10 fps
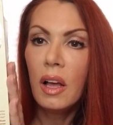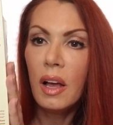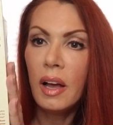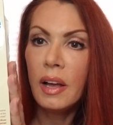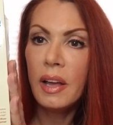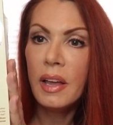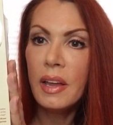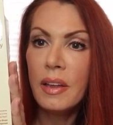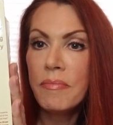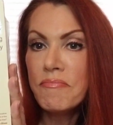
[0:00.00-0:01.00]

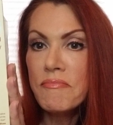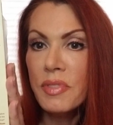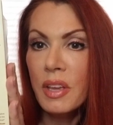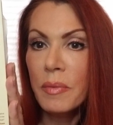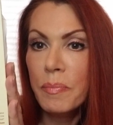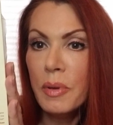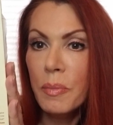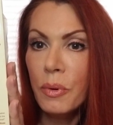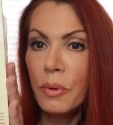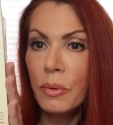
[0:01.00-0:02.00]
I think
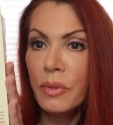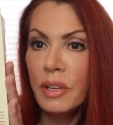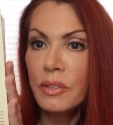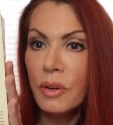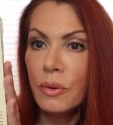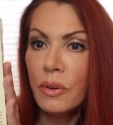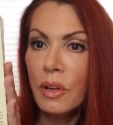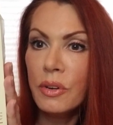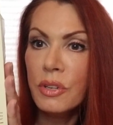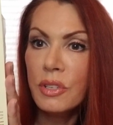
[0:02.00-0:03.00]
people that don't
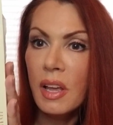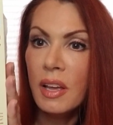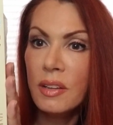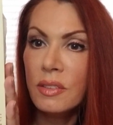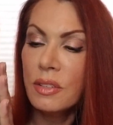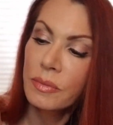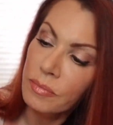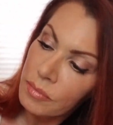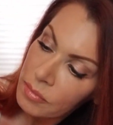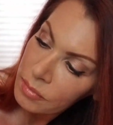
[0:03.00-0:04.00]
understand
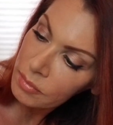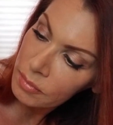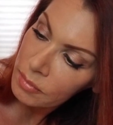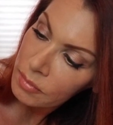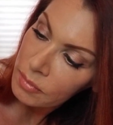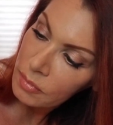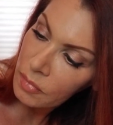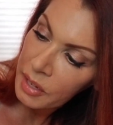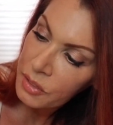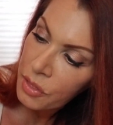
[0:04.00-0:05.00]

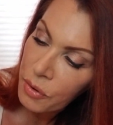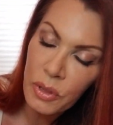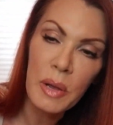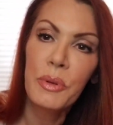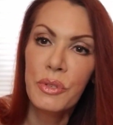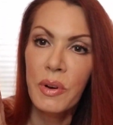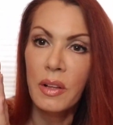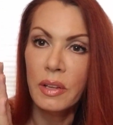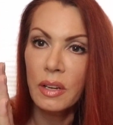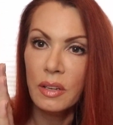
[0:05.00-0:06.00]
like to throw labels
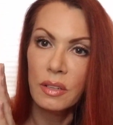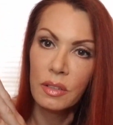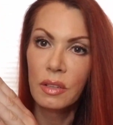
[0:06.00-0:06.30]
around, like